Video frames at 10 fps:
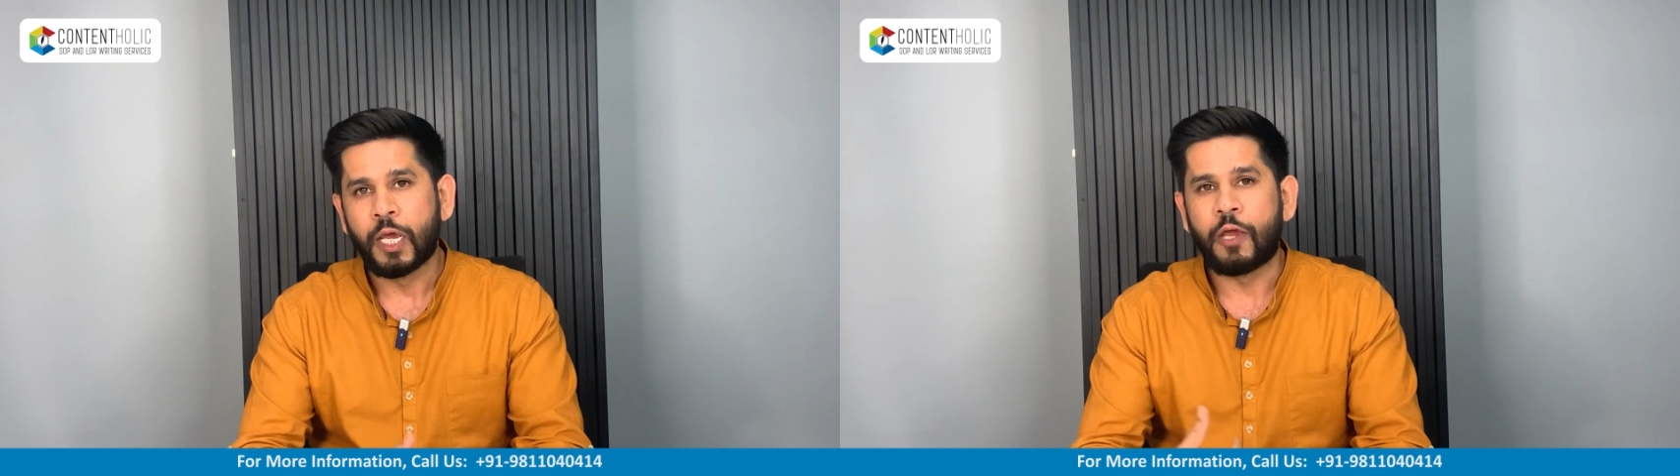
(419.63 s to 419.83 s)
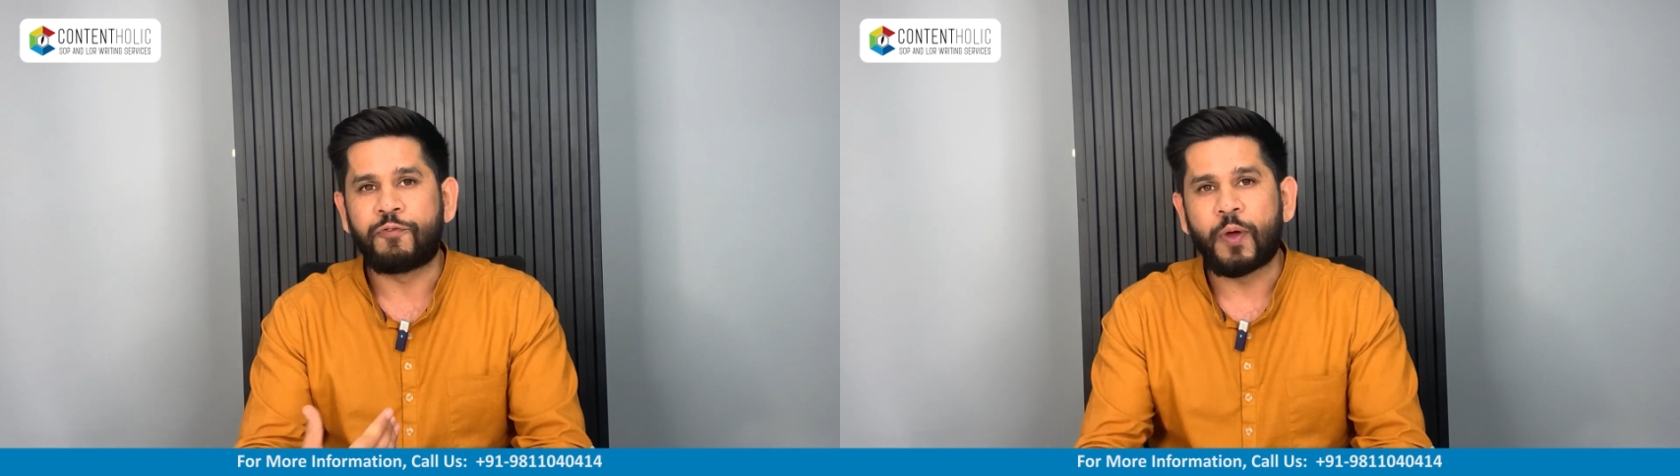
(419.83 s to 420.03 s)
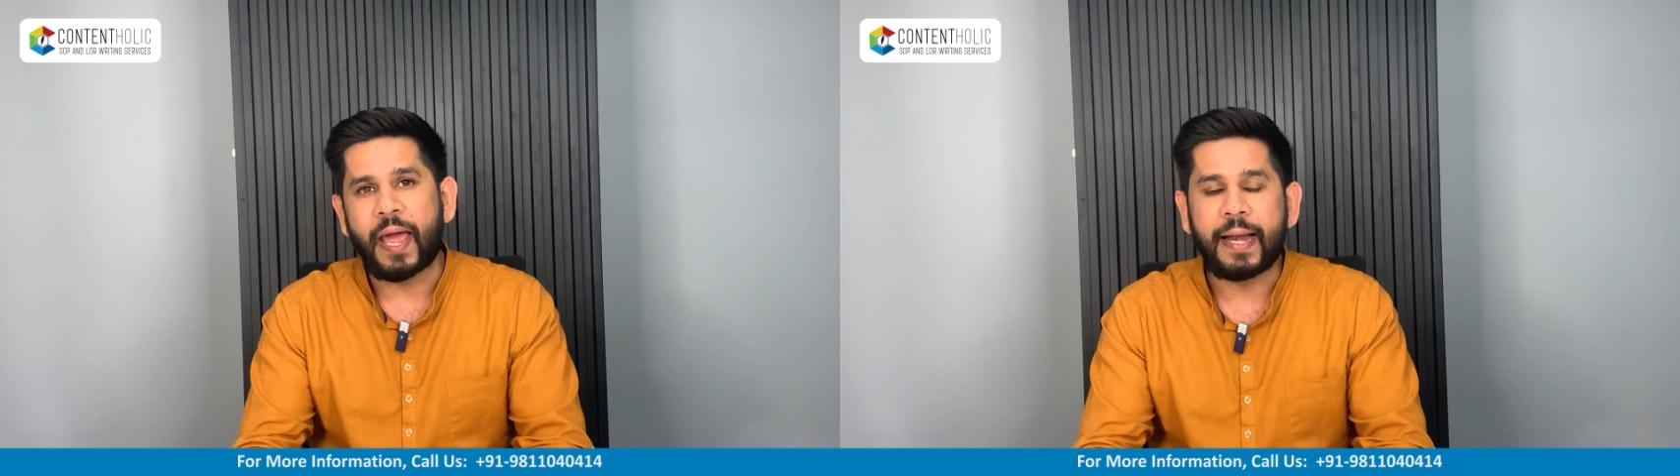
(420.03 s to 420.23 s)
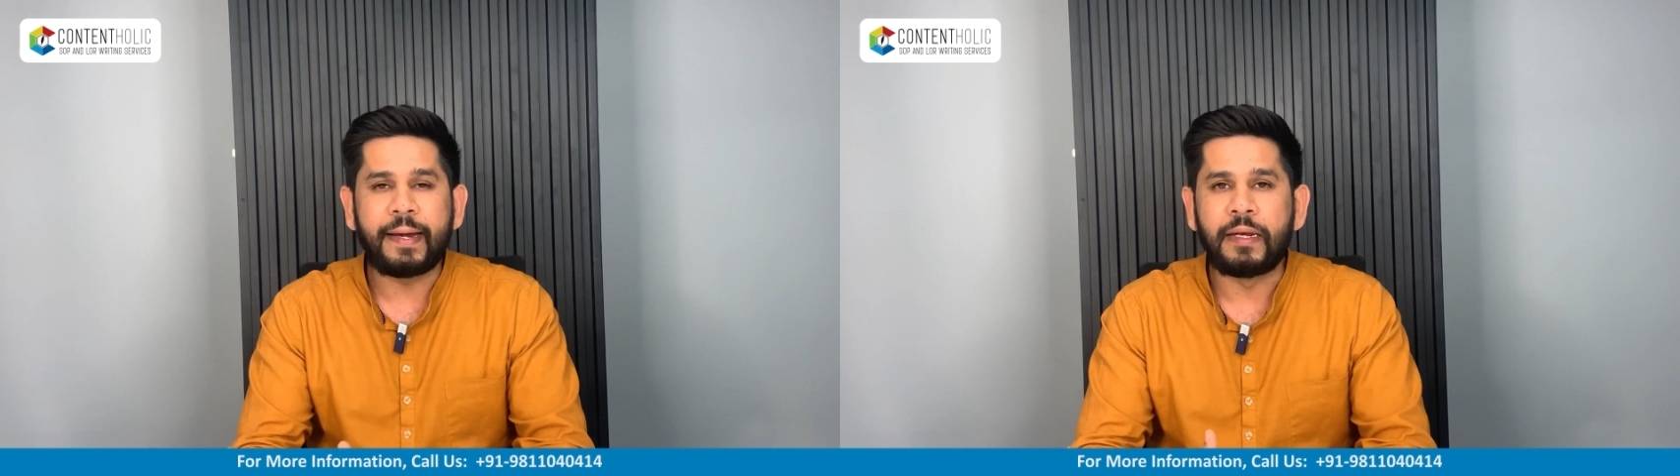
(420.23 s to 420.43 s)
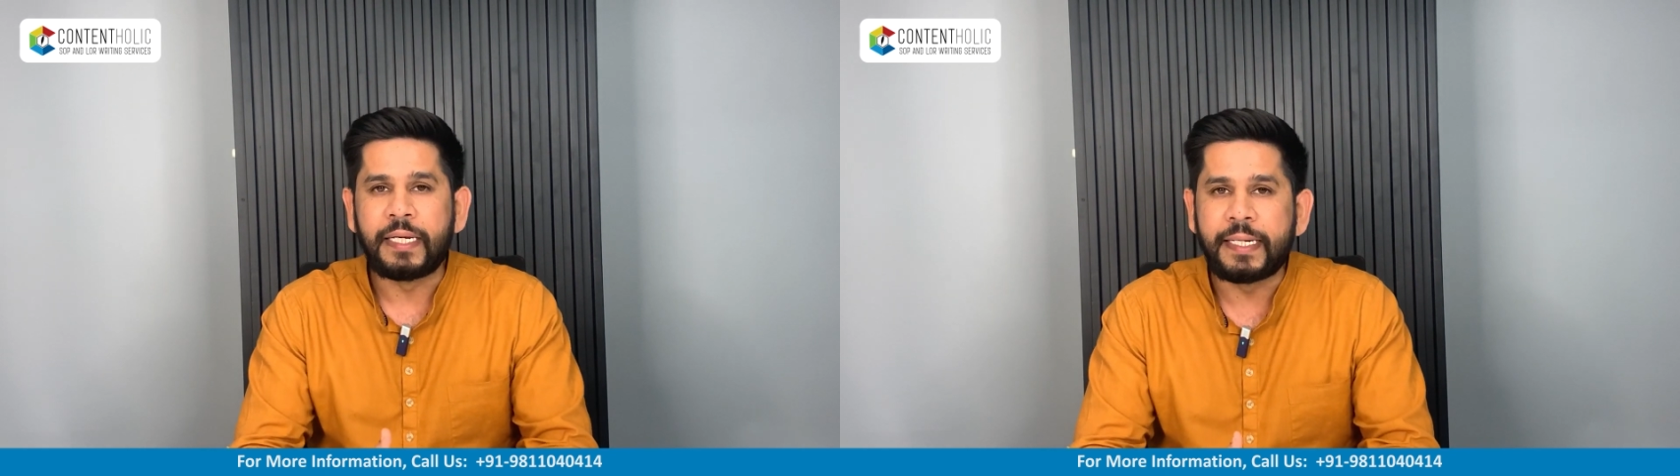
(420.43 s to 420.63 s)
If you
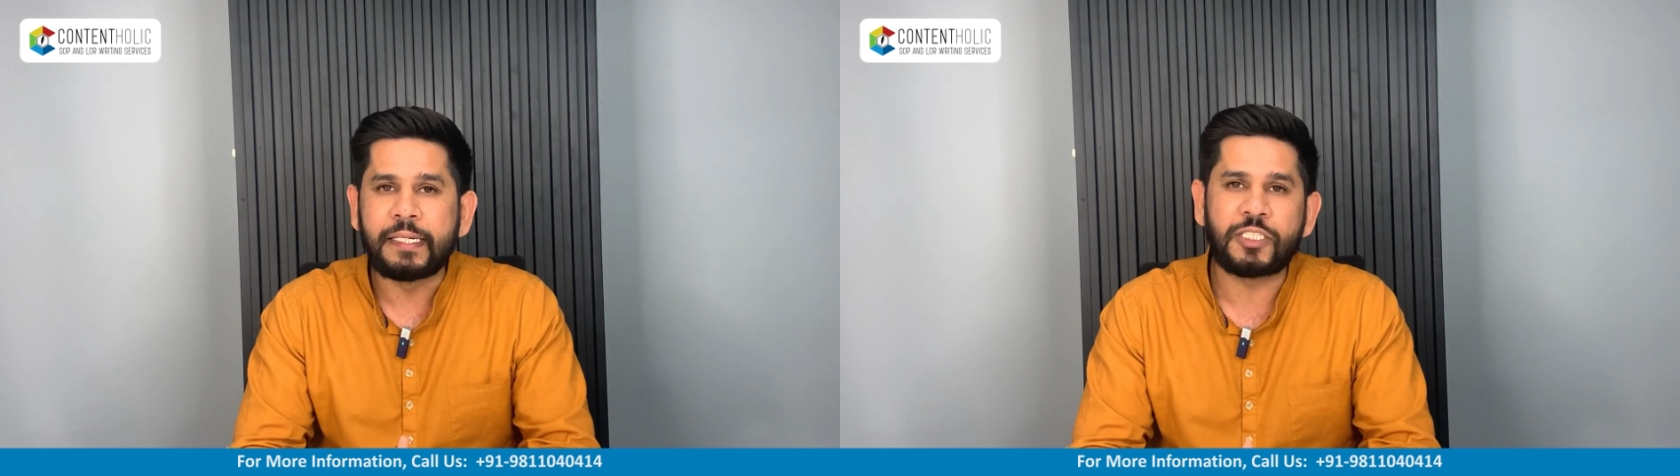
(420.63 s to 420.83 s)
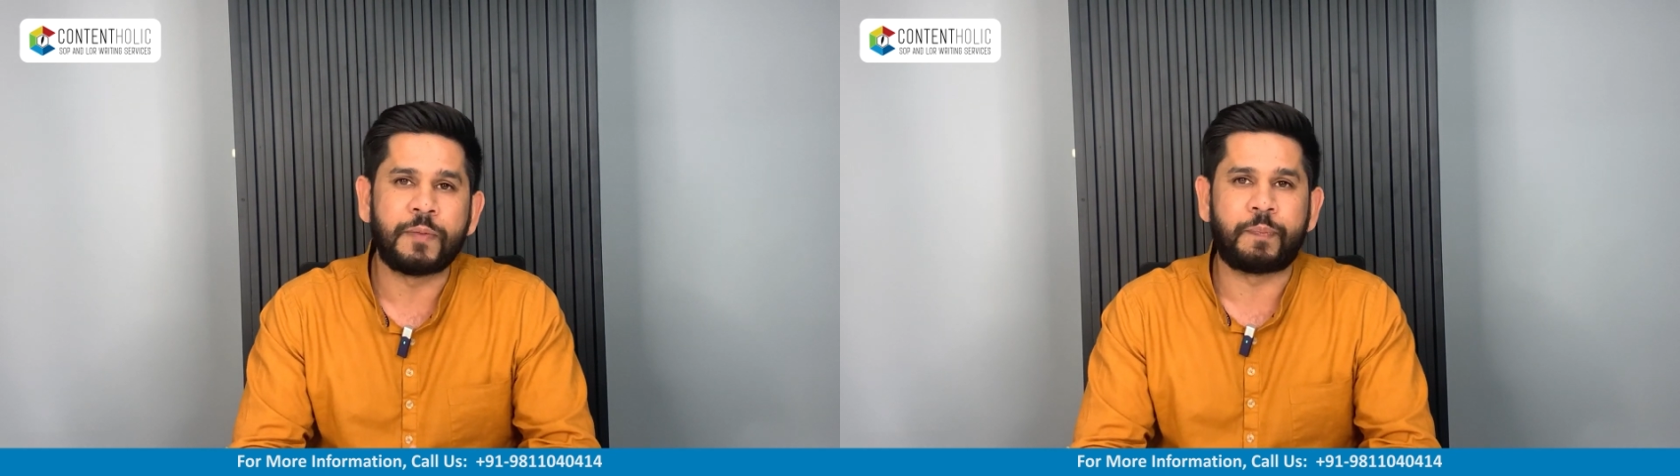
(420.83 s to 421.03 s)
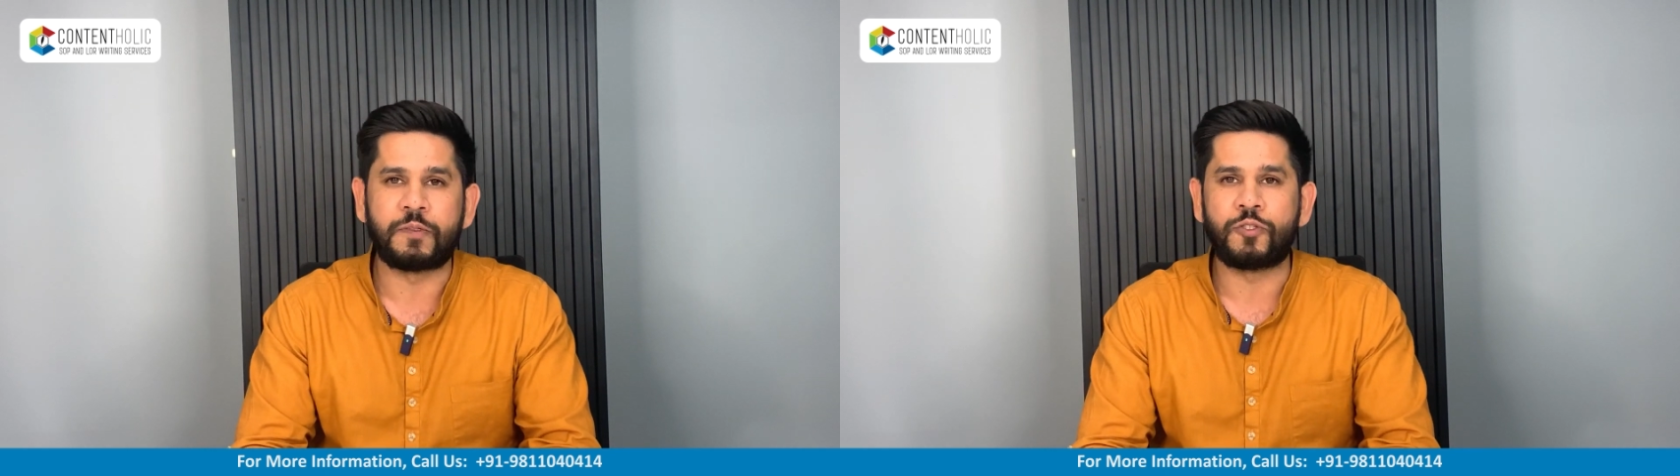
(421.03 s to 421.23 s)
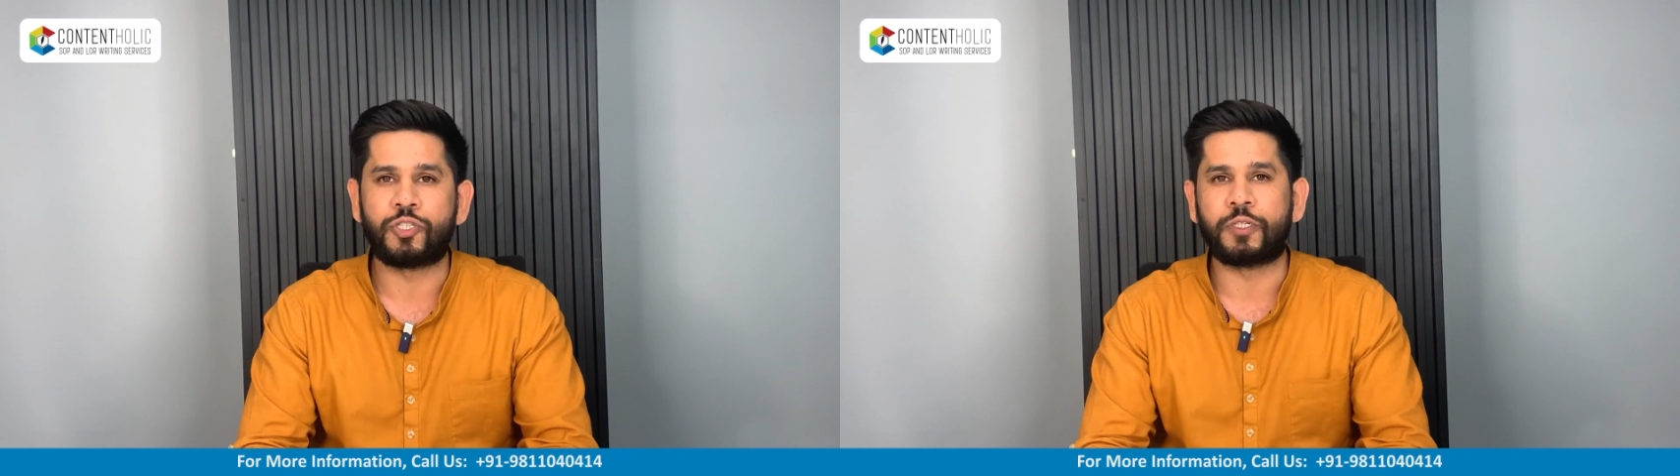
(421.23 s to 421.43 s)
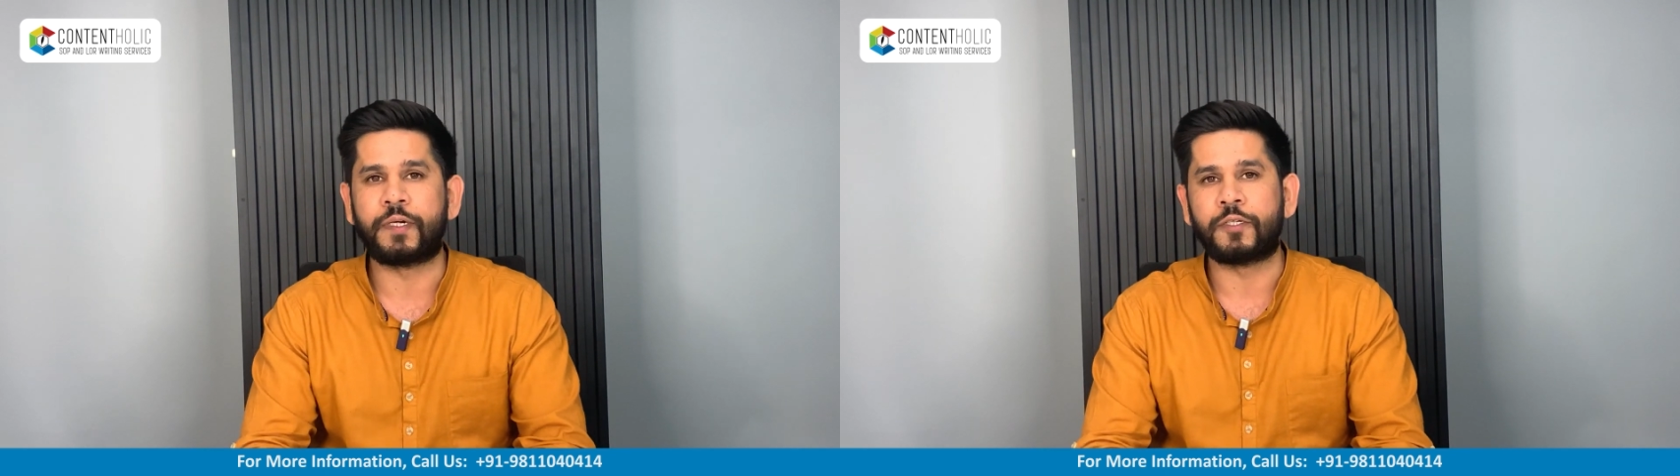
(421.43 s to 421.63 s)
held a leadership
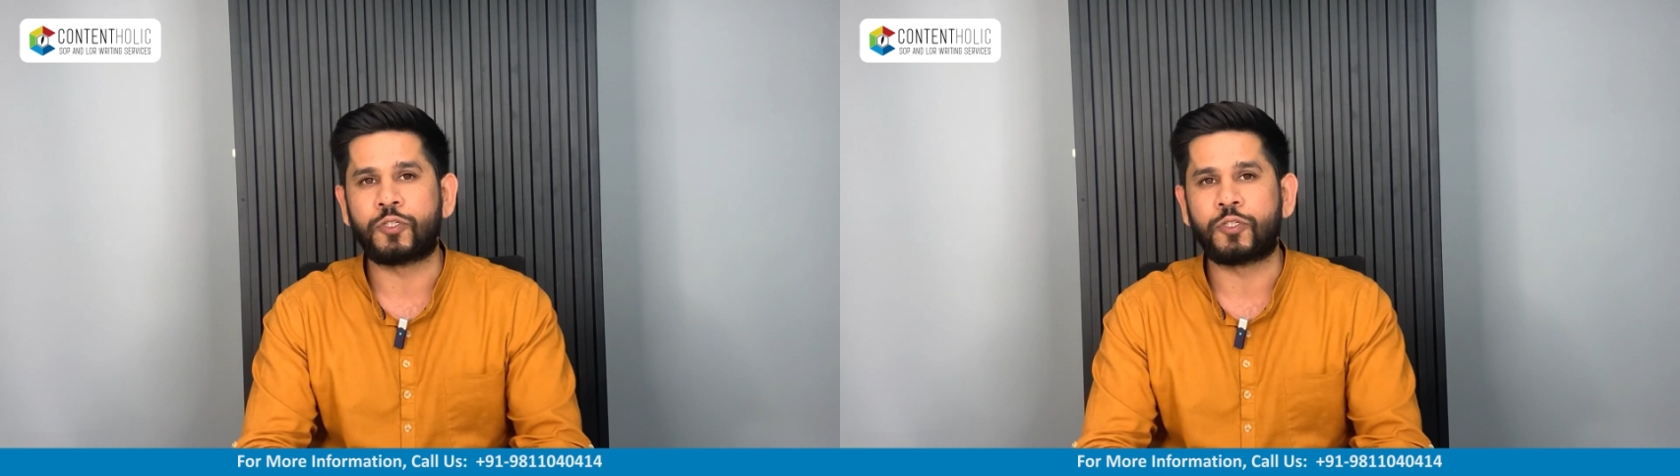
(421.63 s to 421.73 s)
position in a